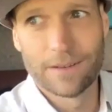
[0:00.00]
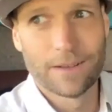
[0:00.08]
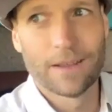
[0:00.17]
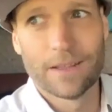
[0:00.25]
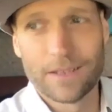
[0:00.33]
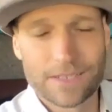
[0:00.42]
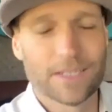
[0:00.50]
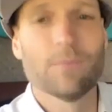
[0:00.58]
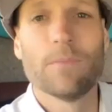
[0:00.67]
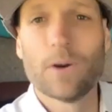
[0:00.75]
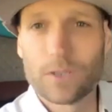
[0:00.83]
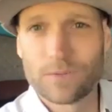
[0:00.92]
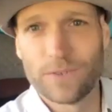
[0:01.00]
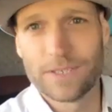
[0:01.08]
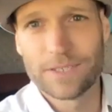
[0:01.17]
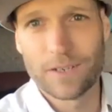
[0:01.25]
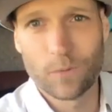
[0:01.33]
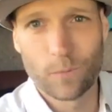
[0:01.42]
is the most
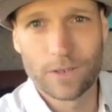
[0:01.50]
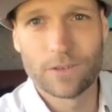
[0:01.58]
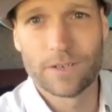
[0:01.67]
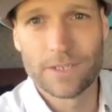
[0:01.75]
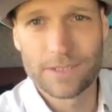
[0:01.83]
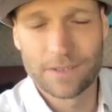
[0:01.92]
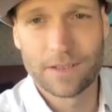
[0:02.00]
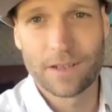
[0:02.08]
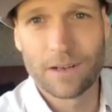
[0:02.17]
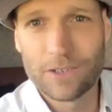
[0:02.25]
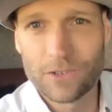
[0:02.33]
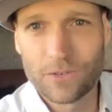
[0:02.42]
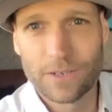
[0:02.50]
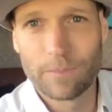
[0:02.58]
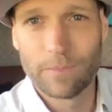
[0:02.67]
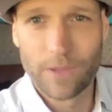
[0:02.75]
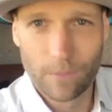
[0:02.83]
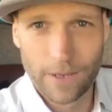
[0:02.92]
visited wilderness in the country,
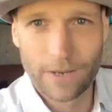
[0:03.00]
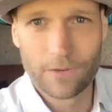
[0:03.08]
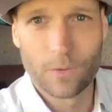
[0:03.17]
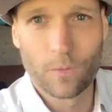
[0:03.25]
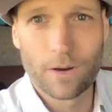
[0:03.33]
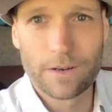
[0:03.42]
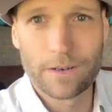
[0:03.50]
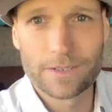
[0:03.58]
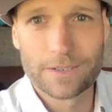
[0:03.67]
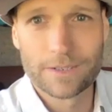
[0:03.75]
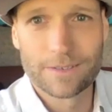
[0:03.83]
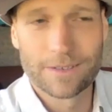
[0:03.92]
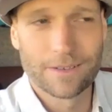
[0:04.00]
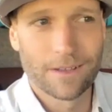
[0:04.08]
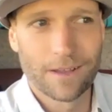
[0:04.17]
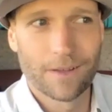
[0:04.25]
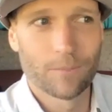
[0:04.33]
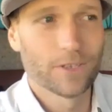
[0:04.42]
the Boundary Waters.
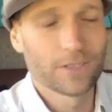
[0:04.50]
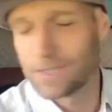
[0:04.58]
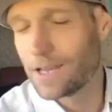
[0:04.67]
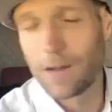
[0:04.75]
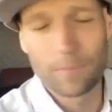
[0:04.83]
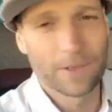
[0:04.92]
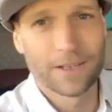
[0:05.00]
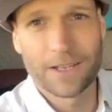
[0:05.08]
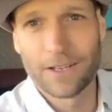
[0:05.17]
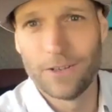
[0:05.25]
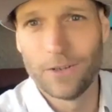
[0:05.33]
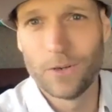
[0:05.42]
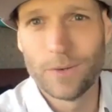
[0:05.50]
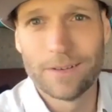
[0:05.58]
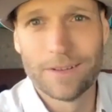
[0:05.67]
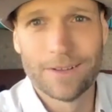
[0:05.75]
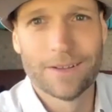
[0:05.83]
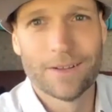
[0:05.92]
Um, you just hop in a canoe and
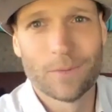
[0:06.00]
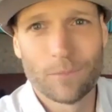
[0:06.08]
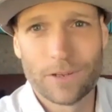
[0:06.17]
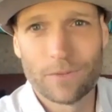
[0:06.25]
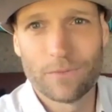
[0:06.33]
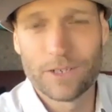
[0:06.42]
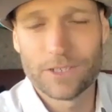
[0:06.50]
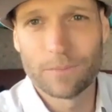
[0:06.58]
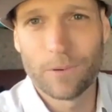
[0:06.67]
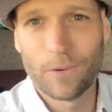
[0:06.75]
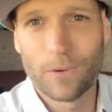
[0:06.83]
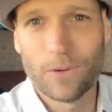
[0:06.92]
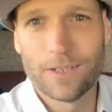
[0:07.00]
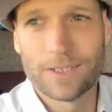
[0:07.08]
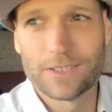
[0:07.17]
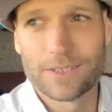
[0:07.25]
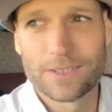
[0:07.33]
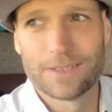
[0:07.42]
bring a fishing pole, and it's
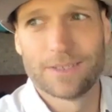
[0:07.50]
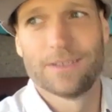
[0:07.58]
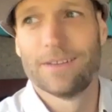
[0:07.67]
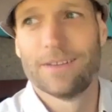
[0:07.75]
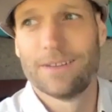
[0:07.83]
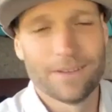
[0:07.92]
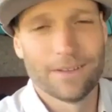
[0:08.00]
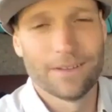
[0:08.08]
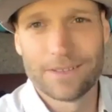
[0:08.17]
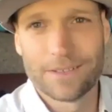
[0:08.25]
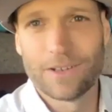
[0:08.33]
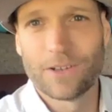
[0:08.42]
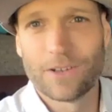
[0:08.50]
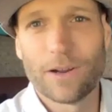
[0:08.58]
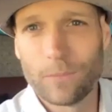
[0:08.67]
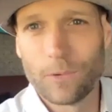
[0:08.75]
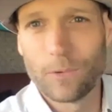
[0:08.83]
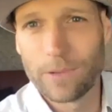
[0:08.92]
just, it's an
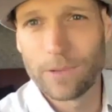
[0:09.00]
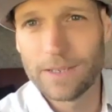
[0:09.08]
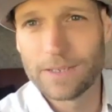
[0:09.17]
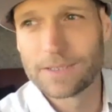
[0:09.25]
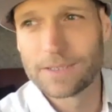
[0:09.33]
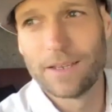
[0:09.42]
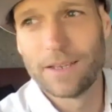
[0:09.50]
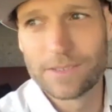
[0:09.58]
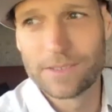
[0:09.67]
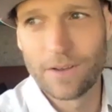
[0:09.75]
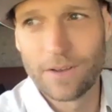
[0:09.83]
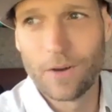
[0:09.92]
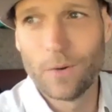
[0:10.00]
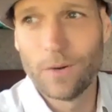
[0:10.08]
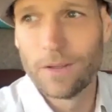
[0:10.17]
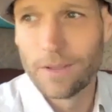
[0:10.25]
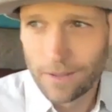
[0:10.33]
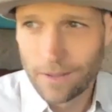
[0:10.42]
incredible place. And so
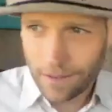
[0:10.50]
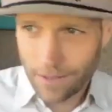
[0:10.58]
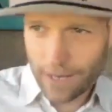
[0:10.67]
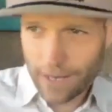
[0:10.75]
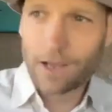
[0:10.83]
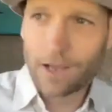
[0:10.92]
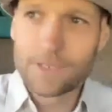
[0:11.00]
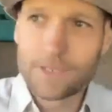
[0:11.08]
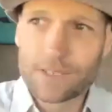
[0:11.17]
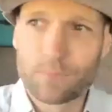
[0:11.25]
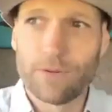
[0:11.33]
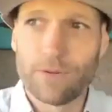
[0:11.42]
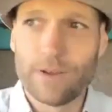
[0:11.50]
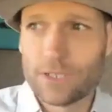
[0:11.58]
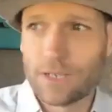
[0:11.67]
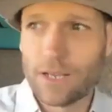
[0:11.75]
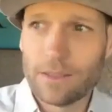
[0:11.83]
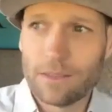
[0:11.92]
it kind of helped us
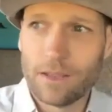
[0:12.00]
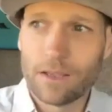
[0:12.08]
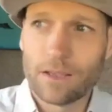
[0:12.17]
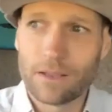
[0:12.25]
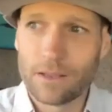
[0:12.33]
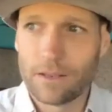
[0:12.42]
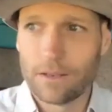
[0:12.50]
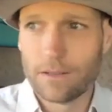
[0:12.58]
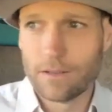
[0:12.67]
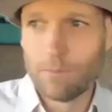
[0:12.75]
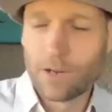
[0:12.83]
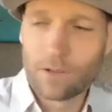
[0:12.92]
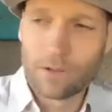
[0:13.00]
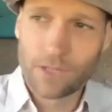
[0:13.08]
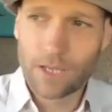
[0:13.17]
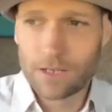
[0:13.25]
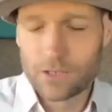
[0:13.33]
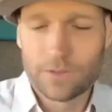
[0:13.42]
bridge, I think, the middle of the
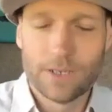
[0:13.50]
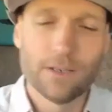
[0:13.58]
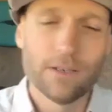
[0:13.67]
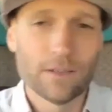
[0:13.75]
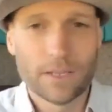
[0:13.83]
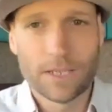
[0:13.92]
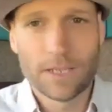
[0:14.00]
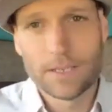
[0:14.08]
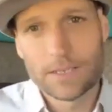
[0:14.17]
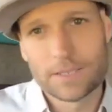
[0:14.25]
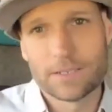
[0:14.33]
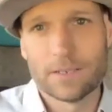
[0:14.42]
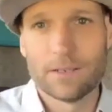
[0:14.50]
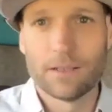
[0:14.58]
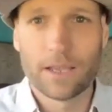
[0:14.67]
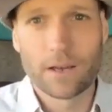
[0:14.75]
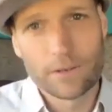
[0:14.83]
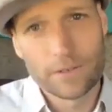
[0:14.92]
country and the east, and
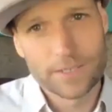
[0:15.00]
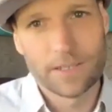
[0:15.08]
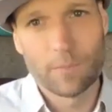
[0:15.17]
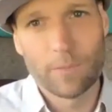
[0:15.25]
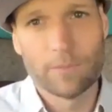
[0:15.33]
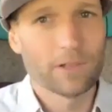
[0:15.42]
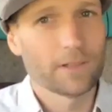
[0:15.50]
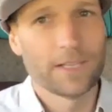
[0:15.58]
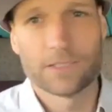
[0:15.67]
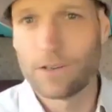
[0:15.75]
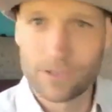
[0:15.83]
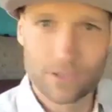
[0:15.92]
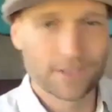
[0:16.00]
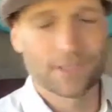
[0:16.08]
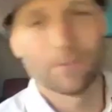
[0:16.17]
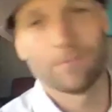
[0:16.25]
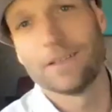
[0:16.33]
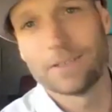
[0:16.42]
like understanding that public lands aren't just
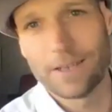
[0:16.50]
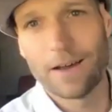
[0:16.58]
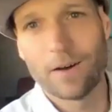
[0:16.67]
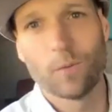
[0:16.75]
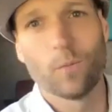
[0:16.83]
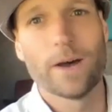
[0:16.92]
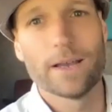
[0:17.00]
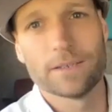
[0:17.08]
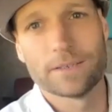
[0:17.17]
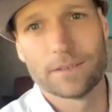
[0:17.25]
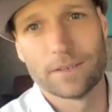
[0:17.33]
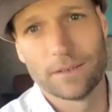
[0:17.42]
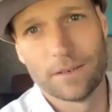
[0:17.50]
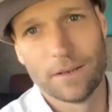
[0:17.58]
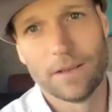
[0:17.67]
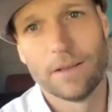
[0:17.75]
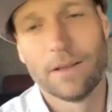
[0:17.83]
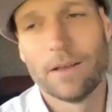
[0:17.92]
something that's out west.
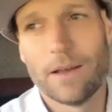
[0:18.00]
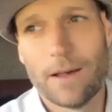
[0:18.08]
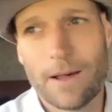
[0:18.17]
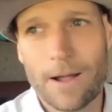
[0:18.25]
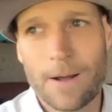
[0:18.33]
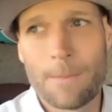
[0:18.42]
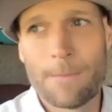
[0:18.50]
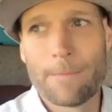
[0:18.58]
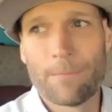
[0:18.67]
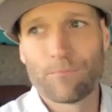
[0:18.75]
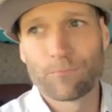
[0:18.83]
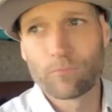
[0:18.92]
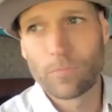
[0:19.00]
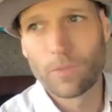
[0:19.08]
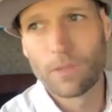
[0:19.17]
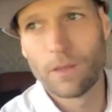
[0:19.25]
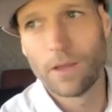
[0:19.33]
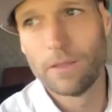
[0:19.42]
Um,
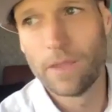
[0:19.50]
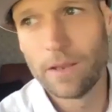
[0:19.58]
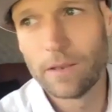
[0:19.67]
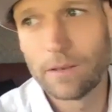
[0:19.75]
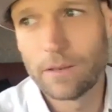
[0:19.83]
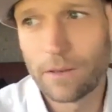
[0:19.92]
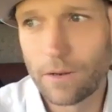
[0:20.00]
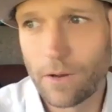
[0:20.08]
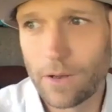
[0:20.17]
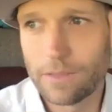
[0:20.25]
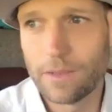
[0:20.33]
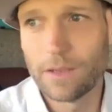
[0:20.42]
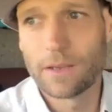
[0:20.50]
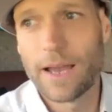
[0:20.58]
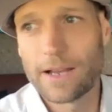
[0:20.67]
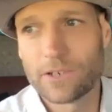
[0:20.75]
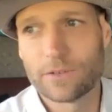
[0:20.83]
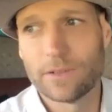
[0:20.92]
and then, you know, I think
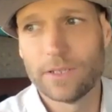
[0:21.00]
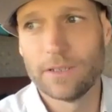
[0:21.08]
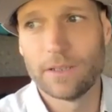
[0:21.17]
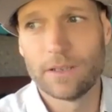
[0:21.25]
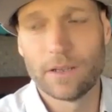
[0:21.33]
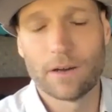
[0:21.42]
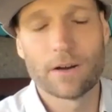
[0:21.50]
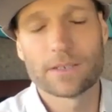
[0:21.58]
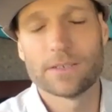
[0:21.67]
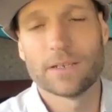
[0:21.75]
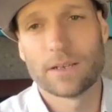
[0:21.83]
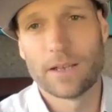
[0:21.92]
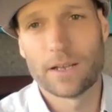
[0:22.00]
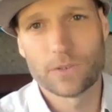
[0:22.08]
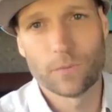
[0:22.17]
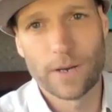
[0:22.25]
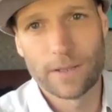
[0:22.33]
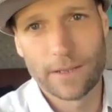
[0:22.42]
naturally the Arctic National
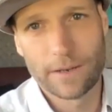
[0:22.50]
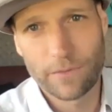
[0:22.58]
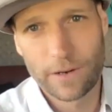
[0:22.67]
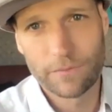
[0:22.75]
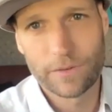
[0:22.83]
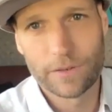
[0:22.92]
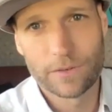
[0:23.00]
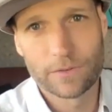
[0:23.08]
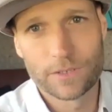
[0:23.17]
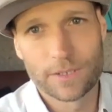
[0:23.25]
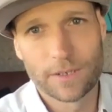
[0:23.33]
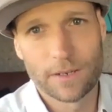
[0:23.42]
Wildlife Refuge in